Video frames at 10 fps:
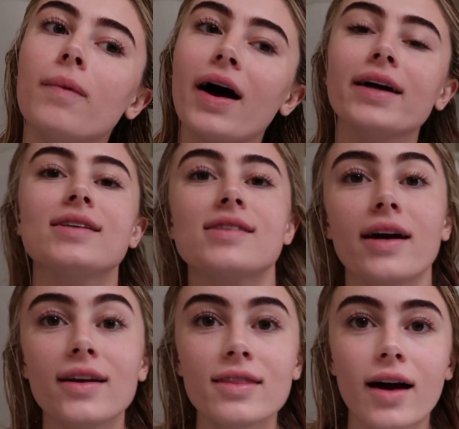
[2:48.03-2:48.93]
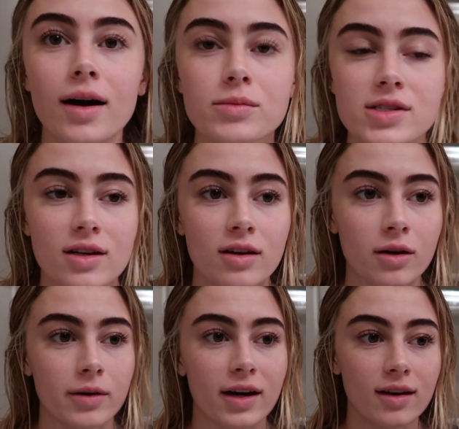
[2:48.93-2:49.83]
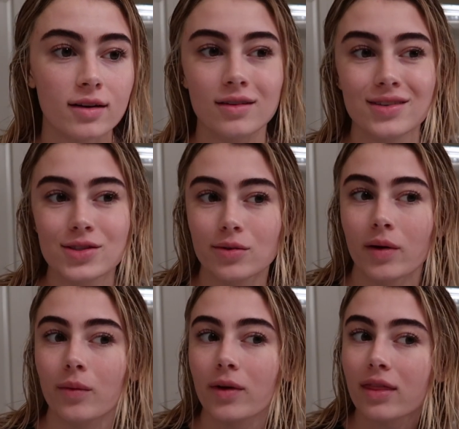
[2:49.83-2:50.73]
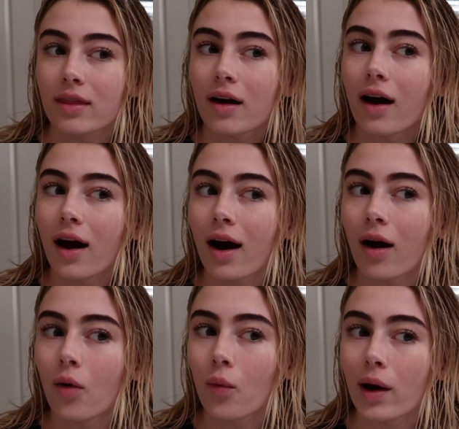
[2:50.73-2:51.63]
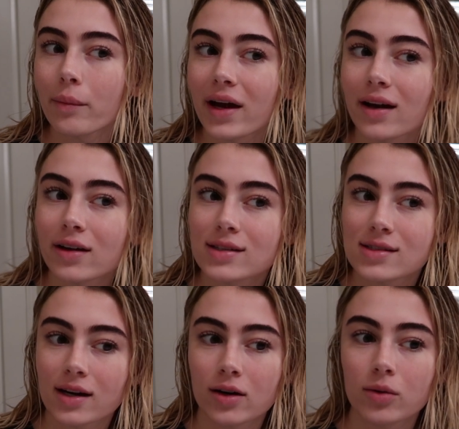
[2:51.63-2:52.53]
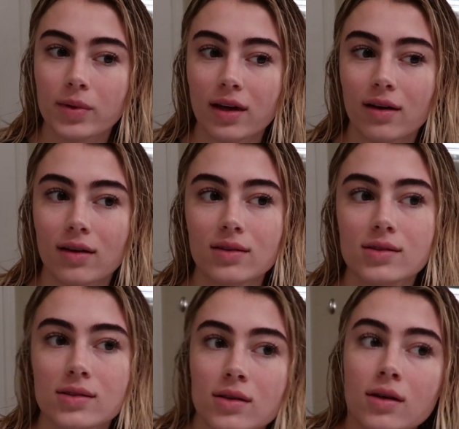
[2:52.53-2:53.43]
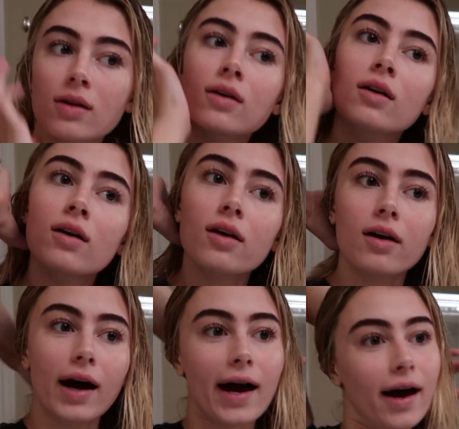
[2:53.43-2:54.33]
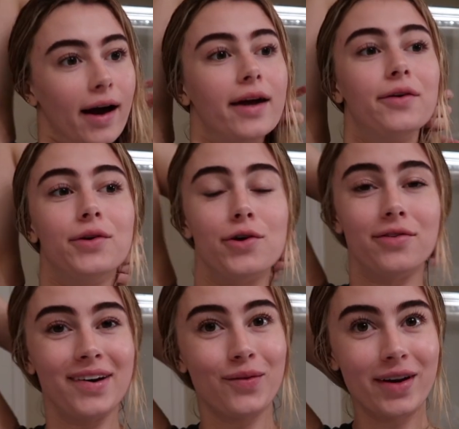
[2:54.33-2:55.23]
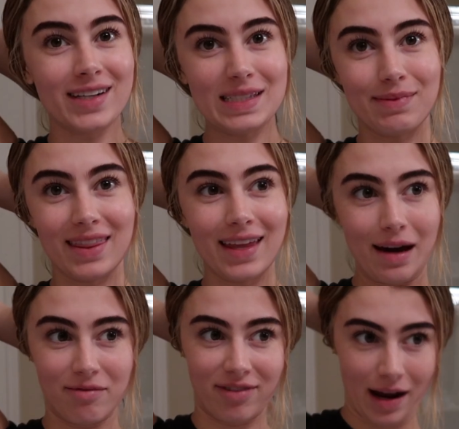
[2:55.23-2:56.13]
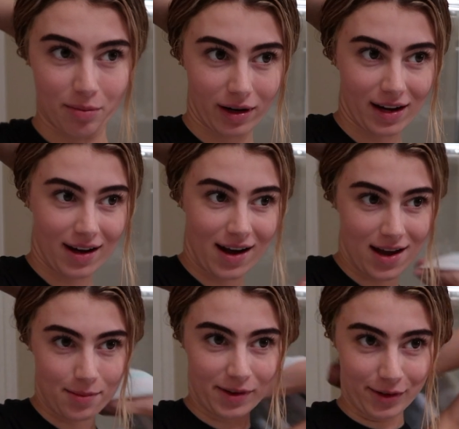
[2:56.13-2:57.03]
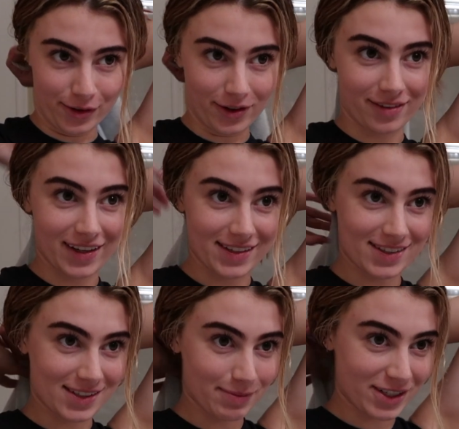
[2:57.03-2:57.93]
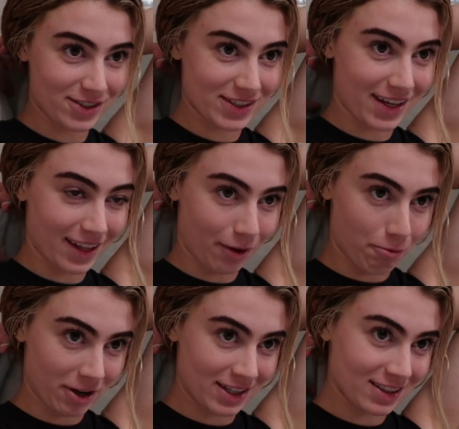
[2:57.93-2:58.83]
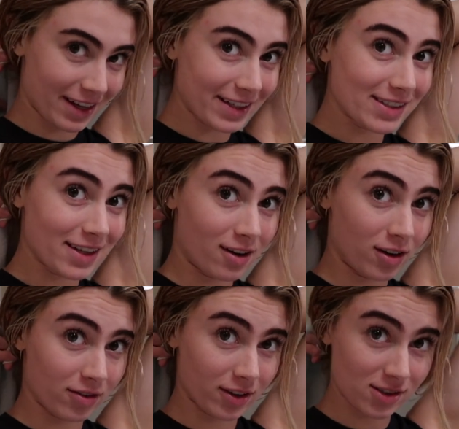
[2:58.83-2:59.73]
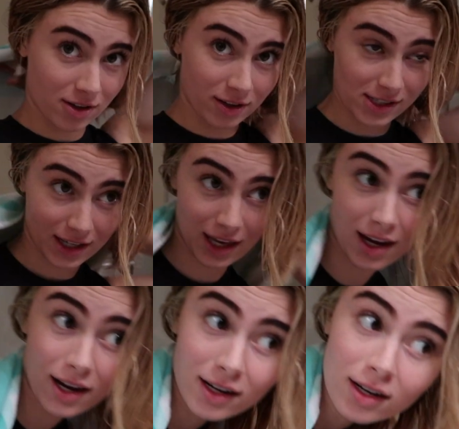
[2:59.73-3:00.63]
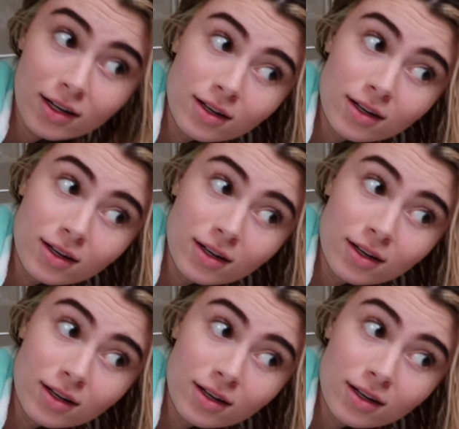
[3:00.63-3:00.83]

I decided that I'm just gonna go ahead and do it with how wet my hair is now because I don't know if I want it to be that vibrant. I am a little nervous. As much as I like wanted to let it sit on for as long as I can,